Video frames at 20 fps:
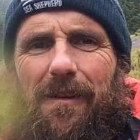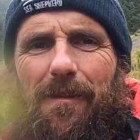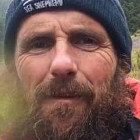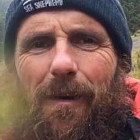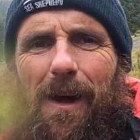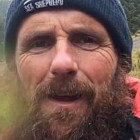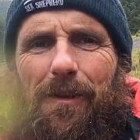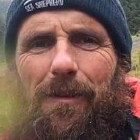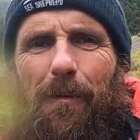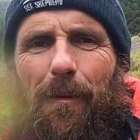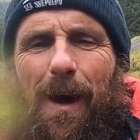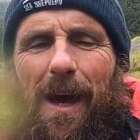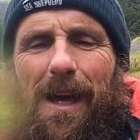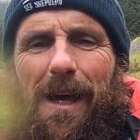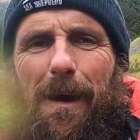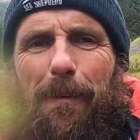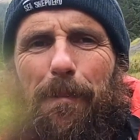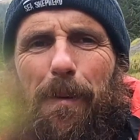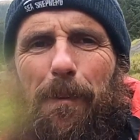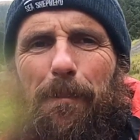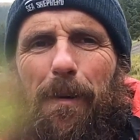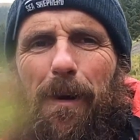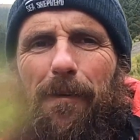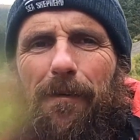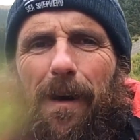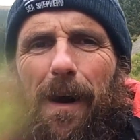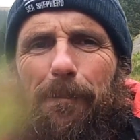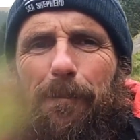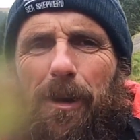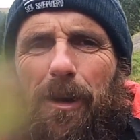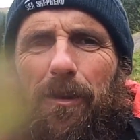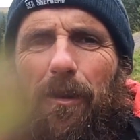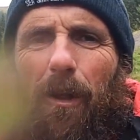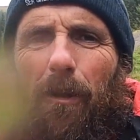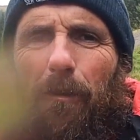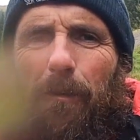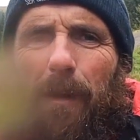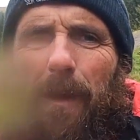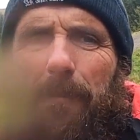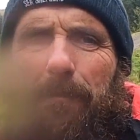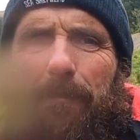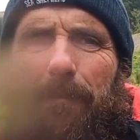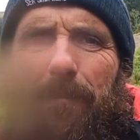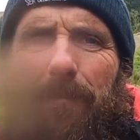right the way up above Abergynolwyn.